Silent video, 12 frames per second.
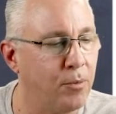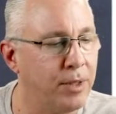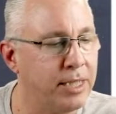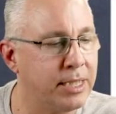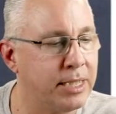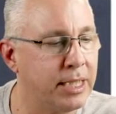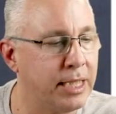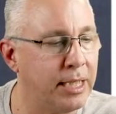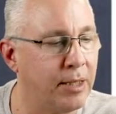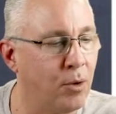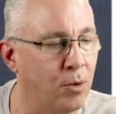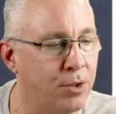We
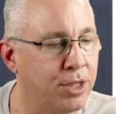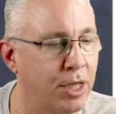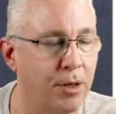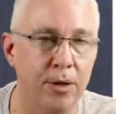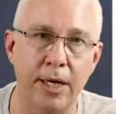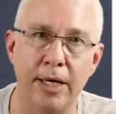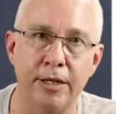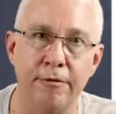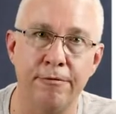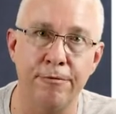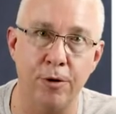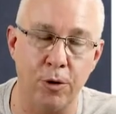see also the
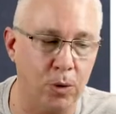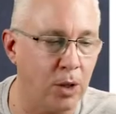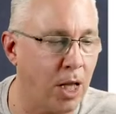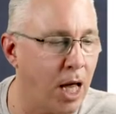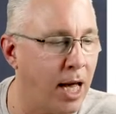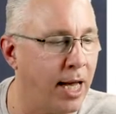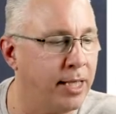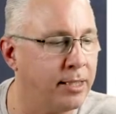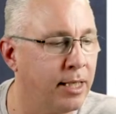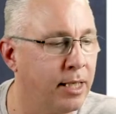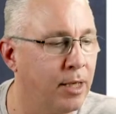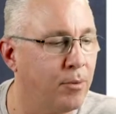vertical
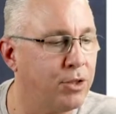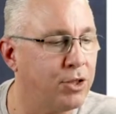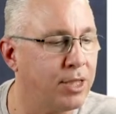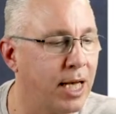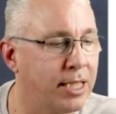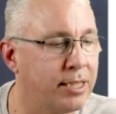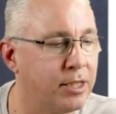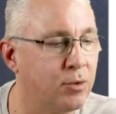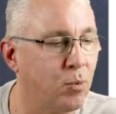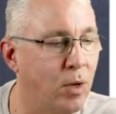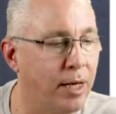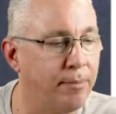height, which starts
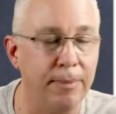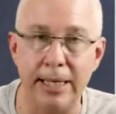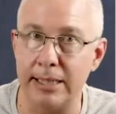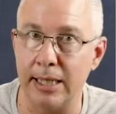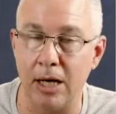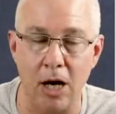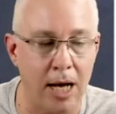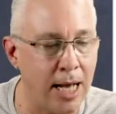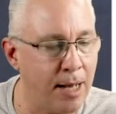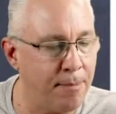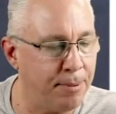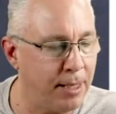as 1 meter
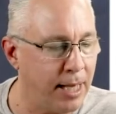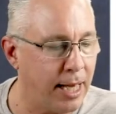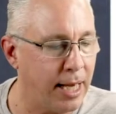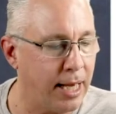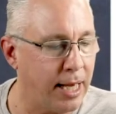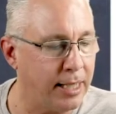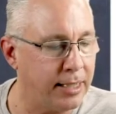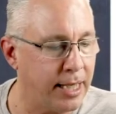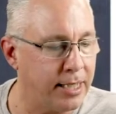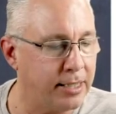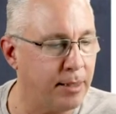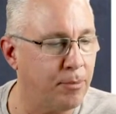up and
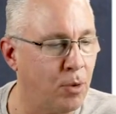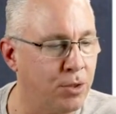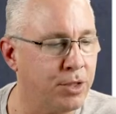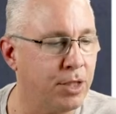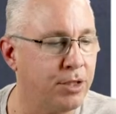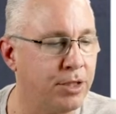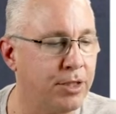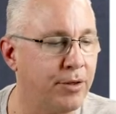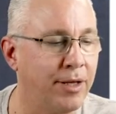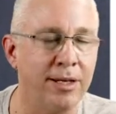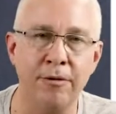ends up also to zero.